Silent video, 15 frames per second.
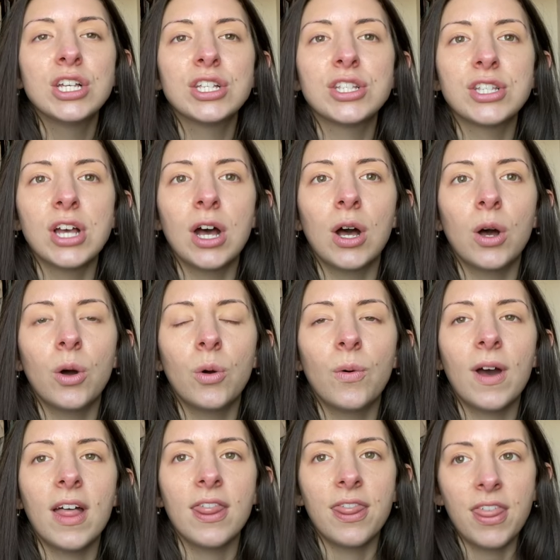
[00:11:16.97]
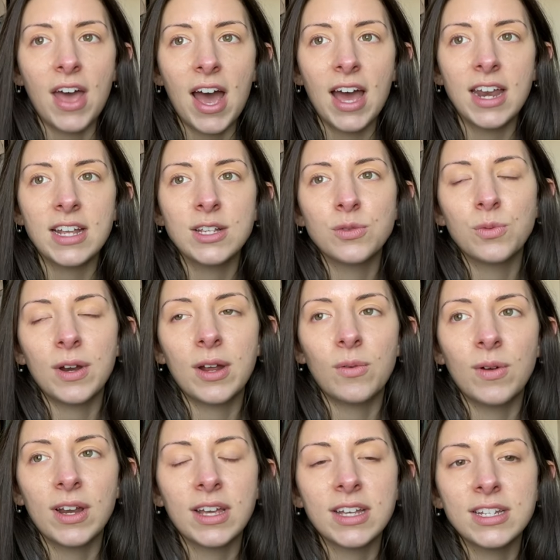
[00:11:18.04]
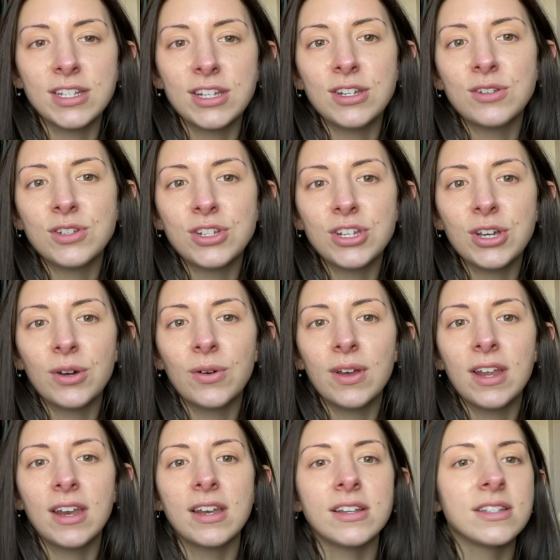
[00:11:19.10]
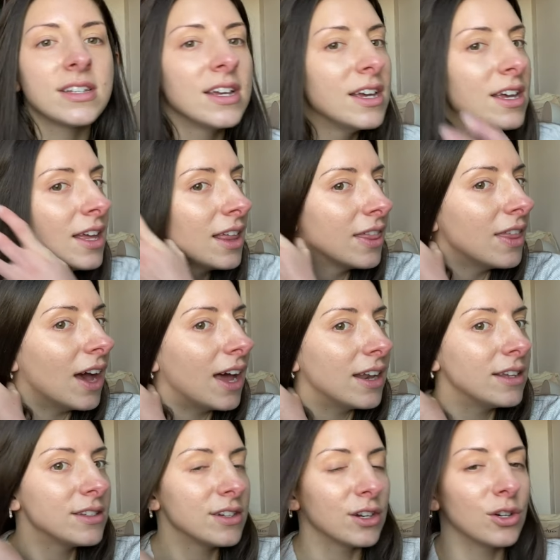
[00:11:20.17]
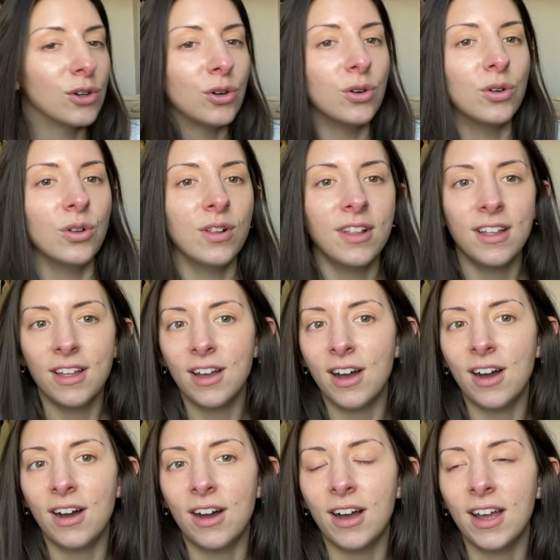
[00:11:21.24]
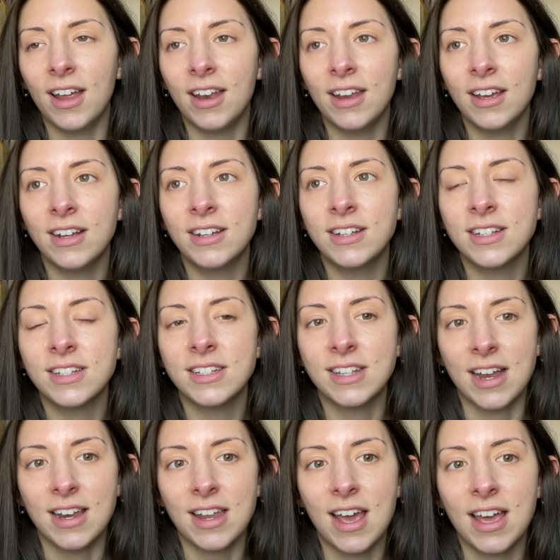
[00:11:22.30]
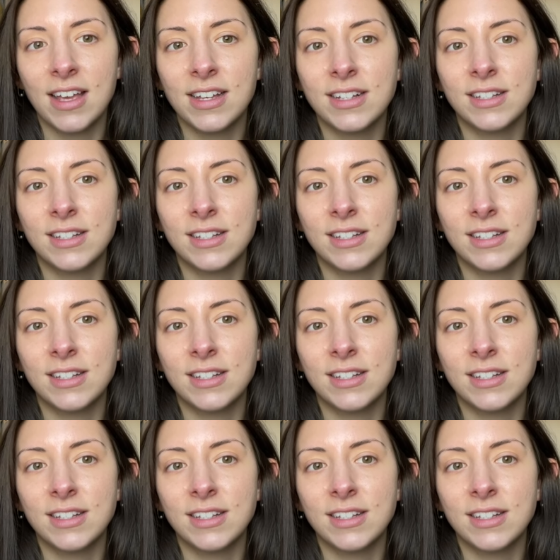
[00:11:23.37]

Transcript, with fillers: So that is what I want to continue to do and that is our goal on Sunday.